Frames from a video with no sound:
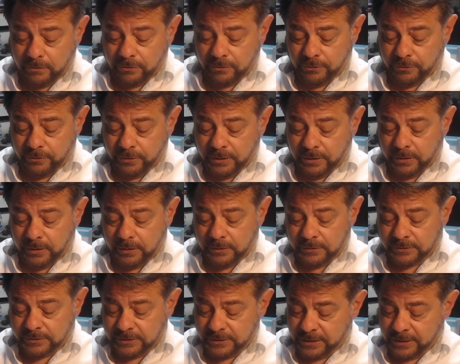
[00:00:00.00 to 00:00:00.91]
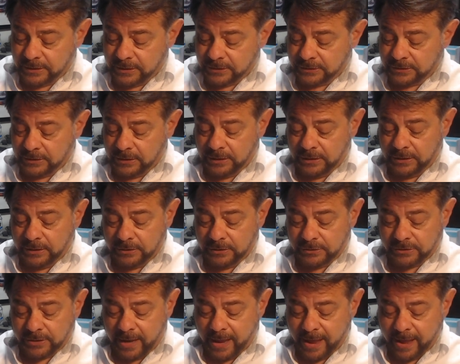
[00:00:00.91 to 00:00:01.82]

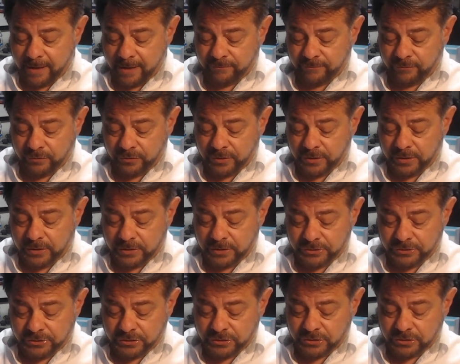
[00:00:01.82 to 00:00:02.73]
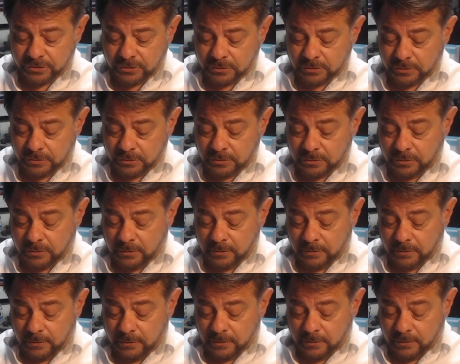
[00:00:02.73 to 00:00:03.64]
36-inch average,
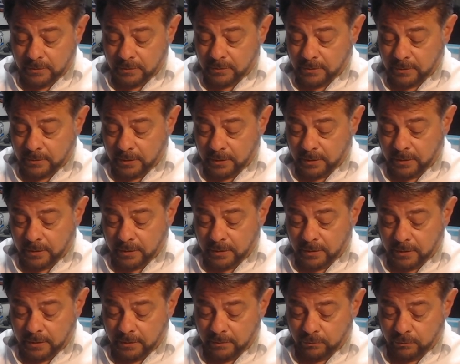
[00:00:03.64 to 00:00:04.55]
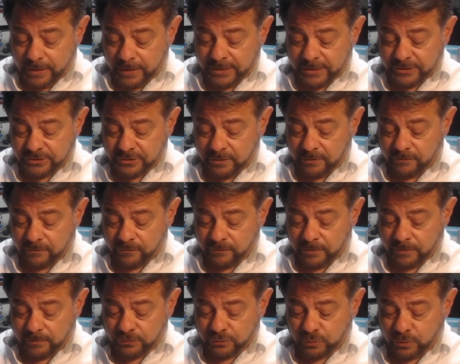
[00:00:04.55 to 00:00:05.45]
ranging
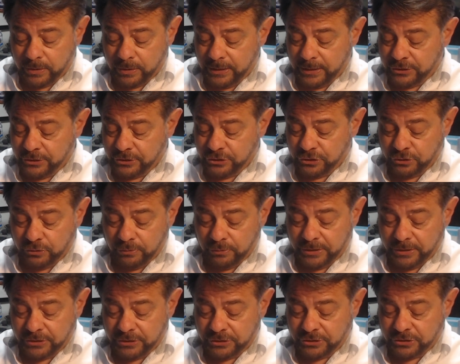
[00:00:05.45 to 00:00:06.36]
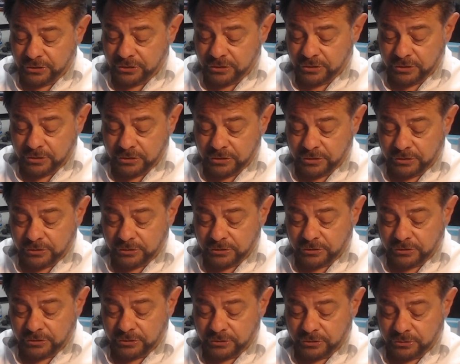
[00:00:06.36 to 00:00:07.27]
from 22
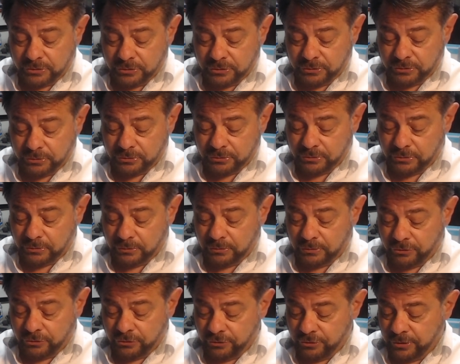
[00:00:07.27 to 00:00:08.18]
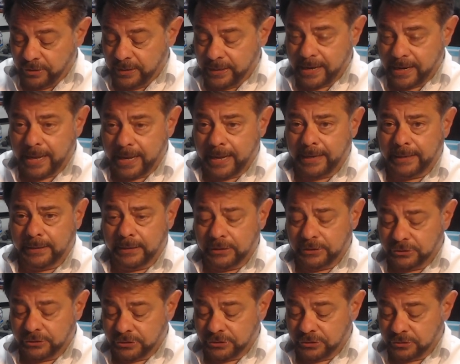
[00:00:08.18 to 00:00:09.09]
inches to 39
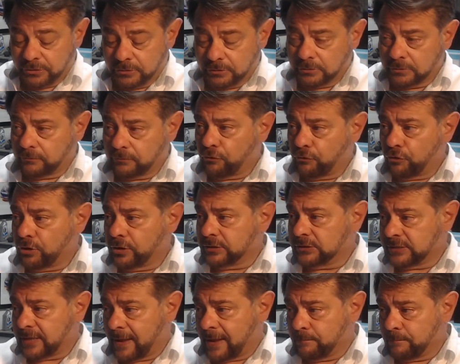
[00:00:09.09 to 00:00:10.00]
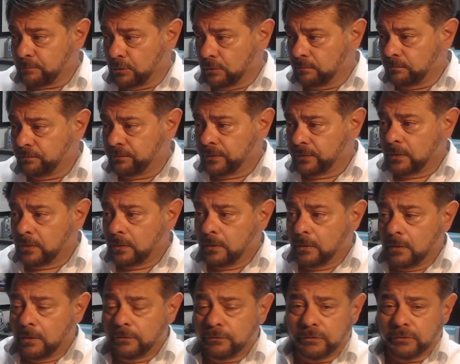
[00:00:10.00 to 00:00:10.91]
inches, for example.
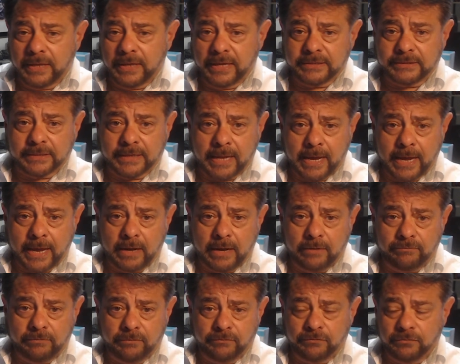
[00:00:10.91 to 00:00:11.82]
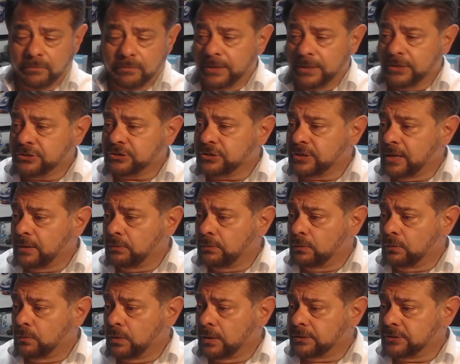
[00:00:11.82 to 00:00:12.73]
So that's the kind of information I
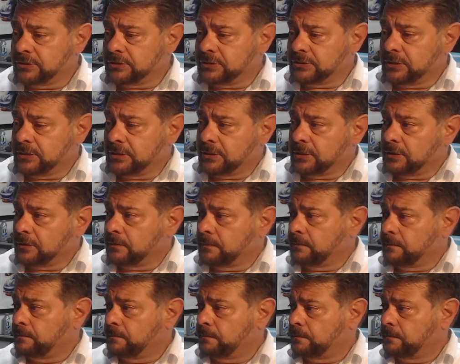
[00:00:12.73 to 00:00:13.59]
would want to see there.